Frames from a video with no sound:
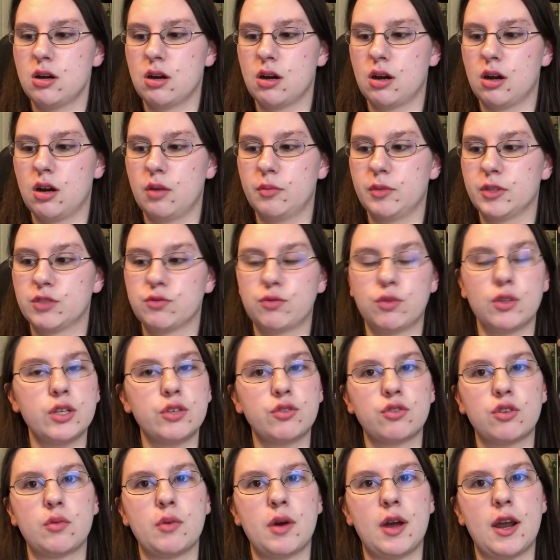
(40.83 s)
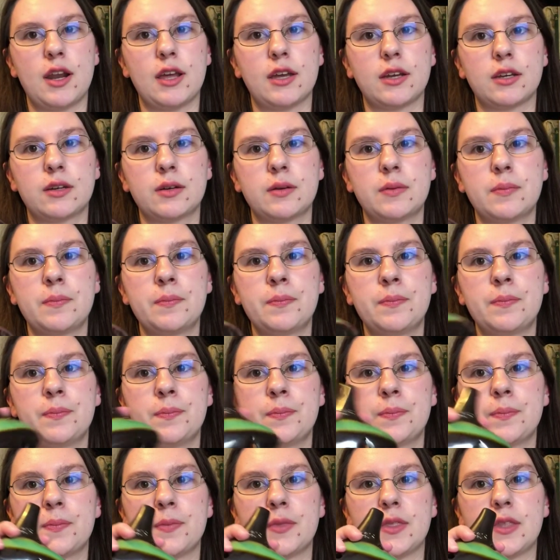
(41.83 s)
It's fully chromatic,
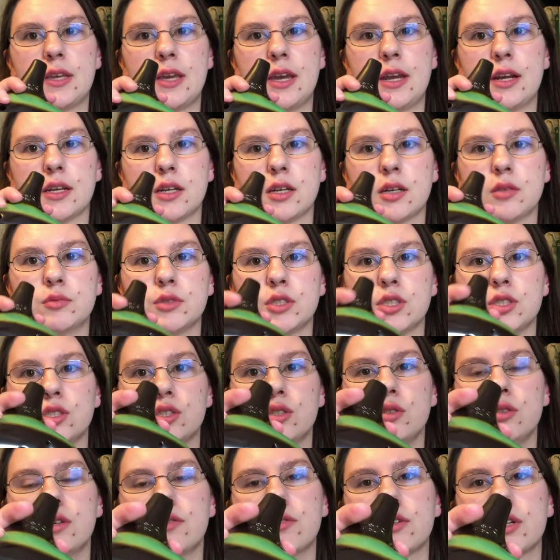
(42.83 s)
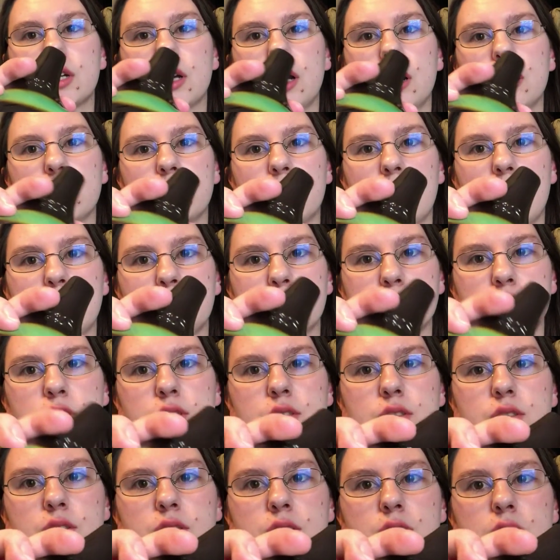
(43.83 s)
and it comes in two different color
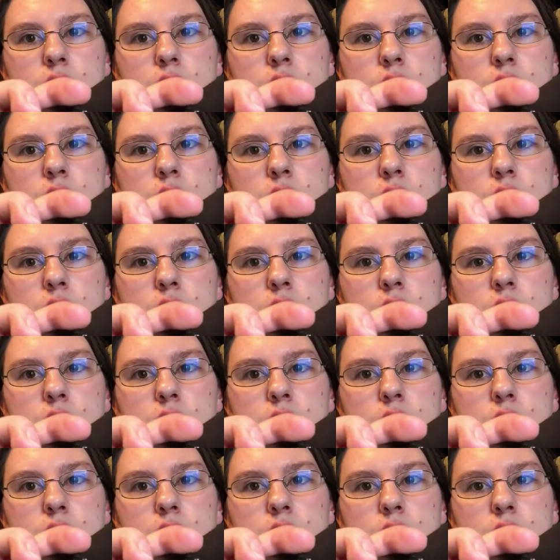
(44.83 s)
options.